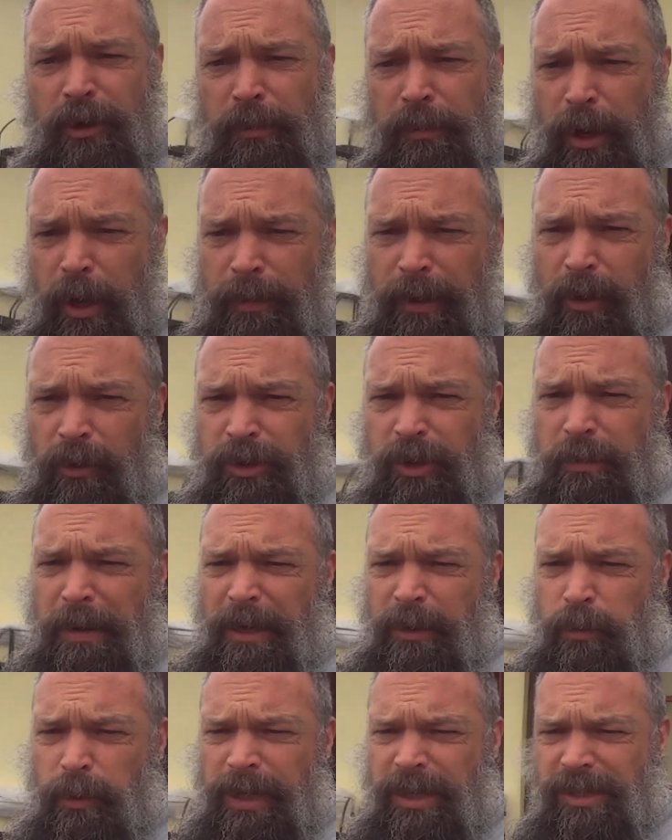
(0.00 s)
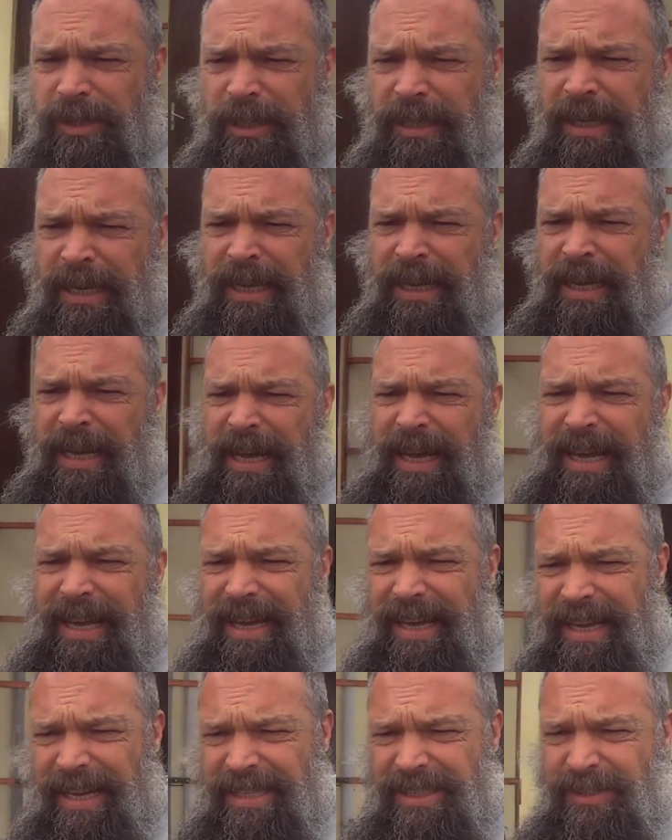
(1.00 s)
of Permaculture made Wheezy.
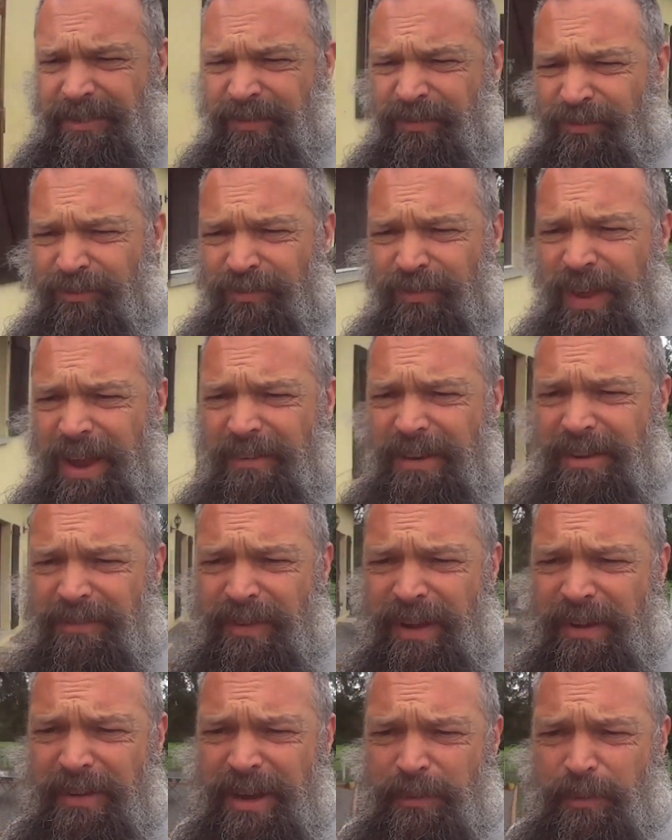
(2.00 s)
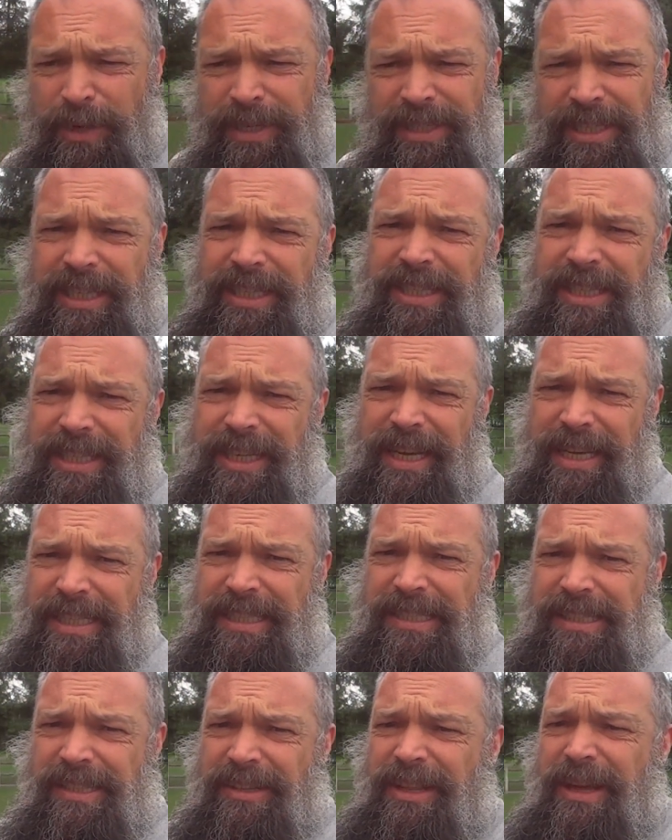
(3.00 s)
It's very, very windy today,
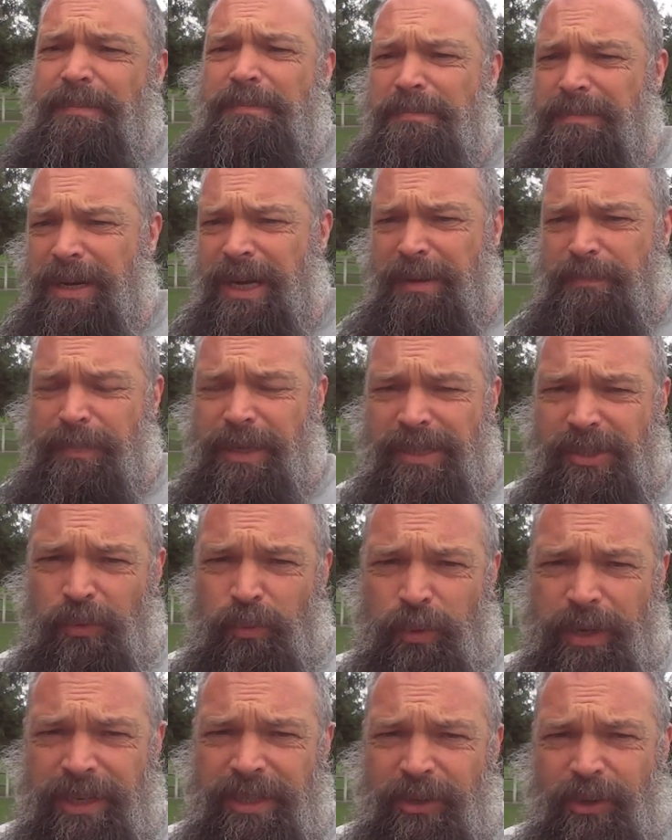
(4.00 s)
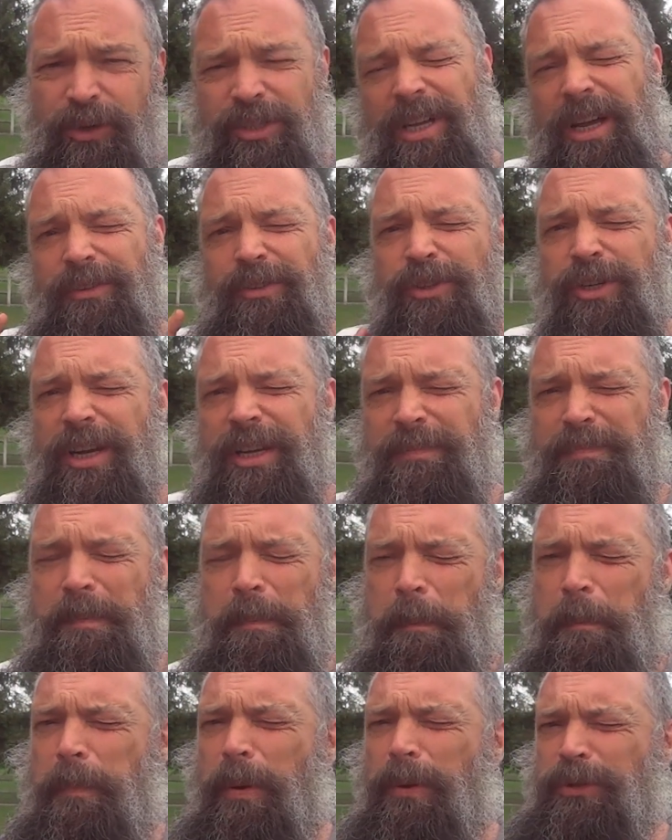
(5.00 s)
so there might be some wind noise. I tried
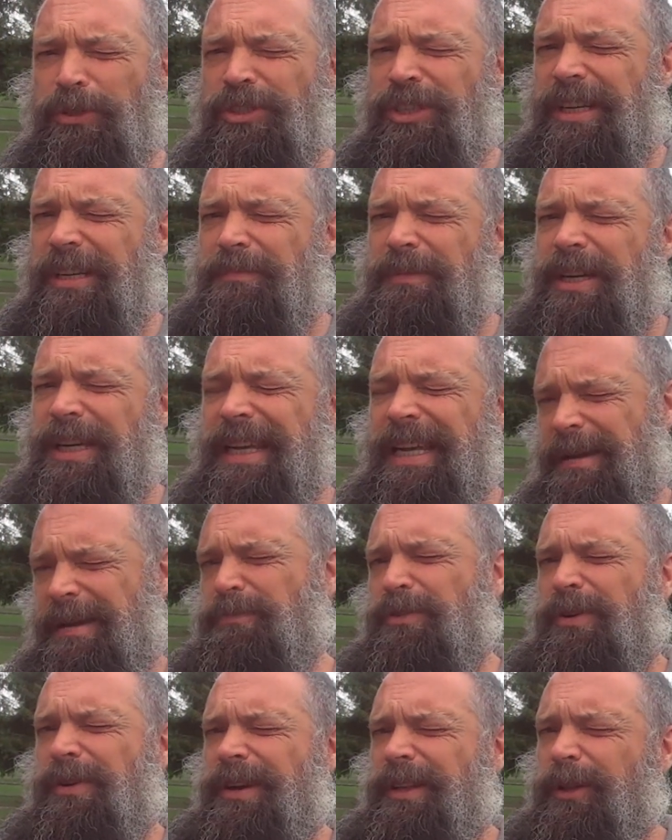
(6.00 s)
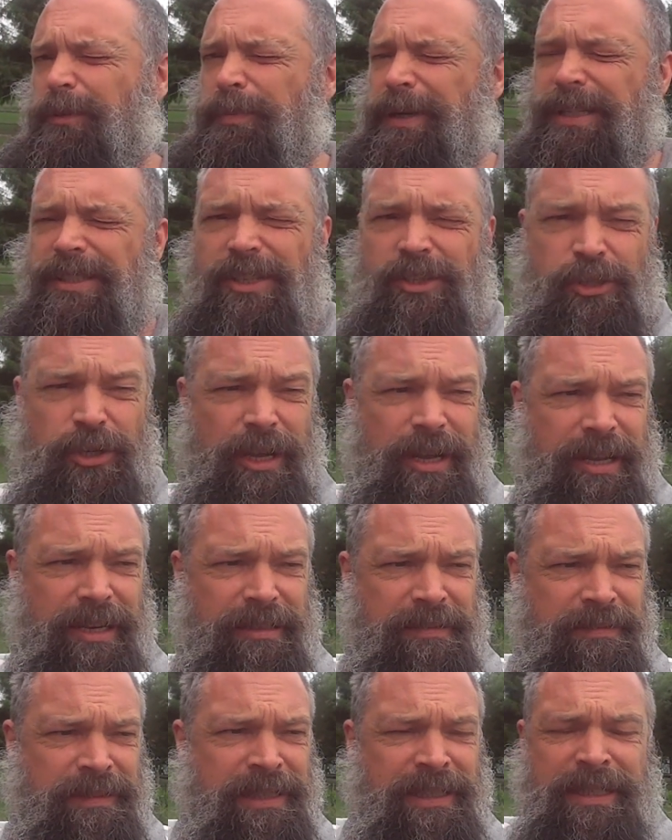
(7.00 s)
bodging my camera a little bit to try
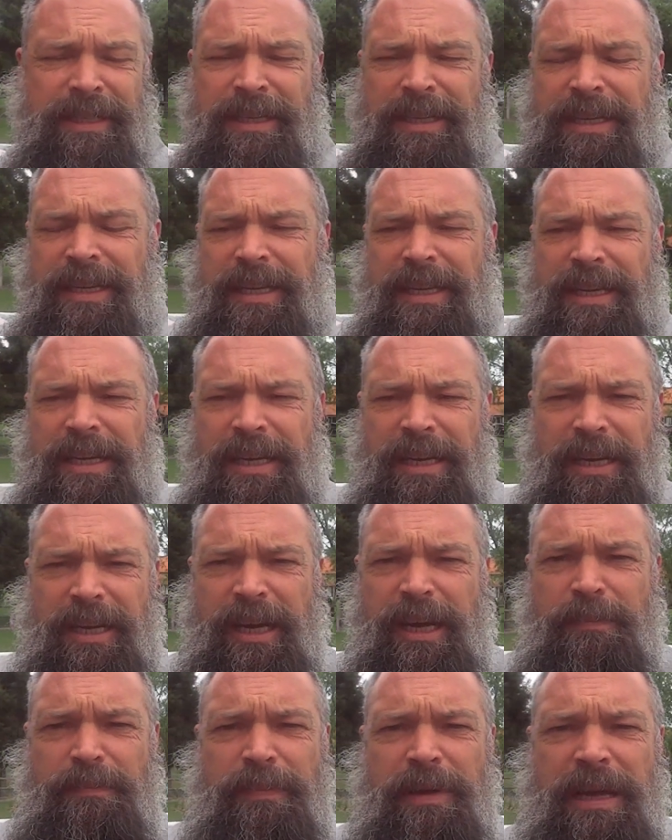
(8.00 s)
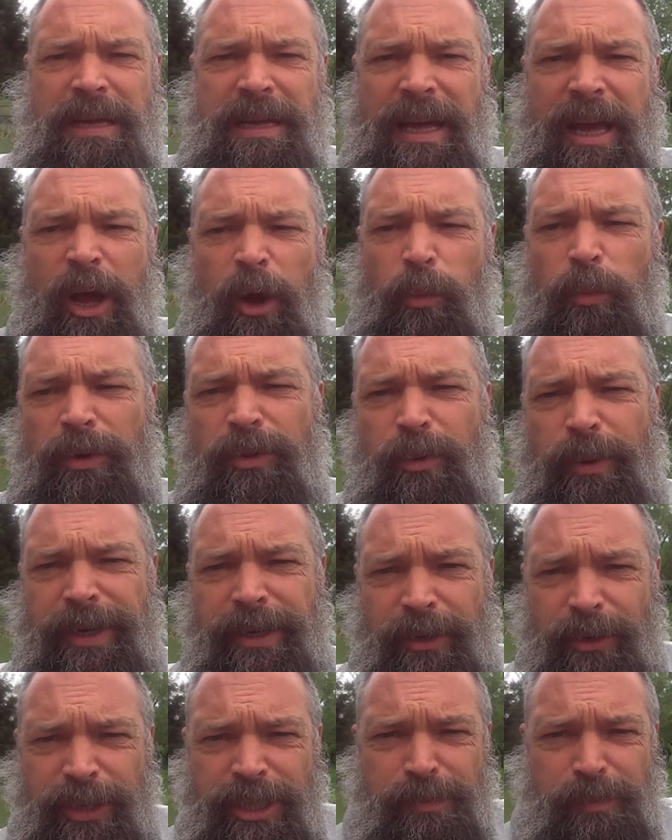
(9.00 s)
and help with the wind
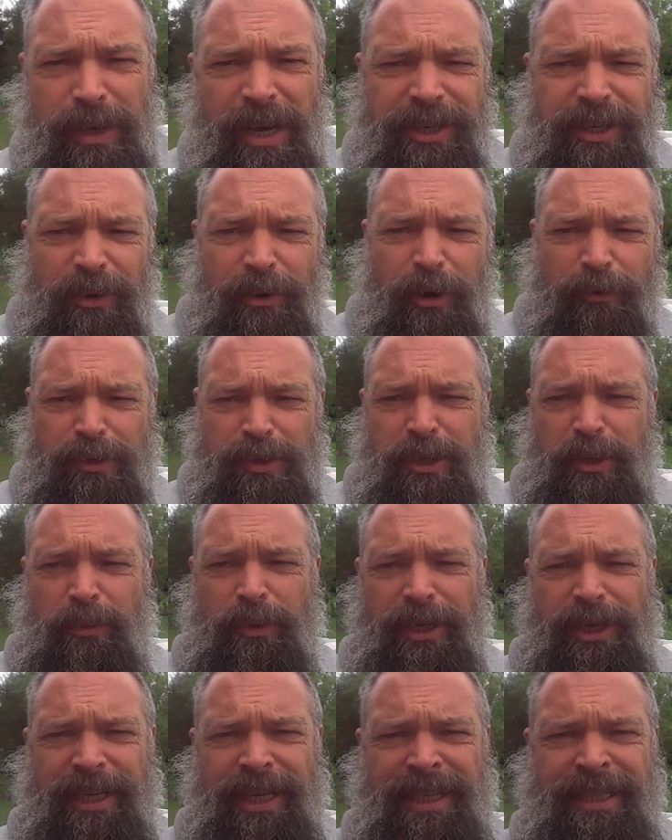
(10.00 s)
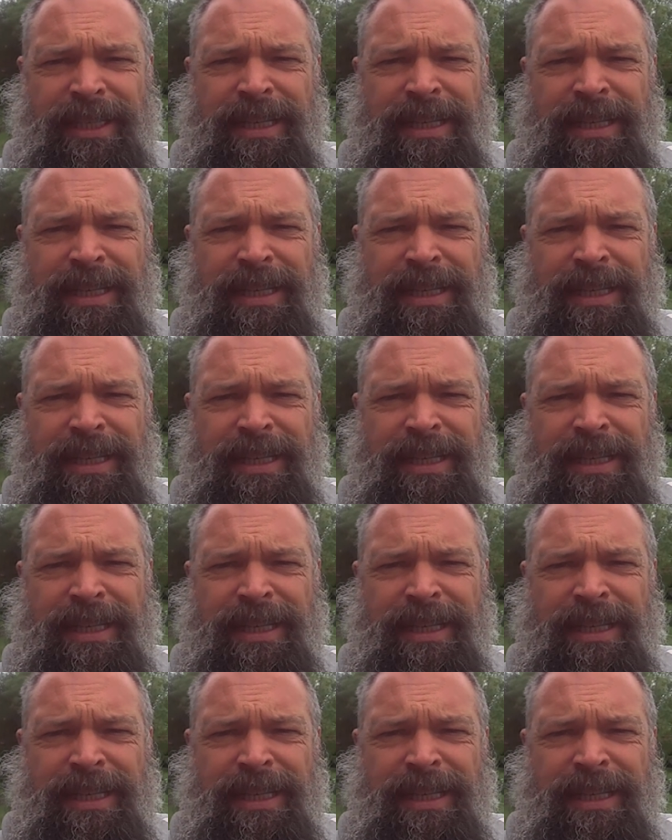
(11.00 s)
noise, but I don't know if it's going to work.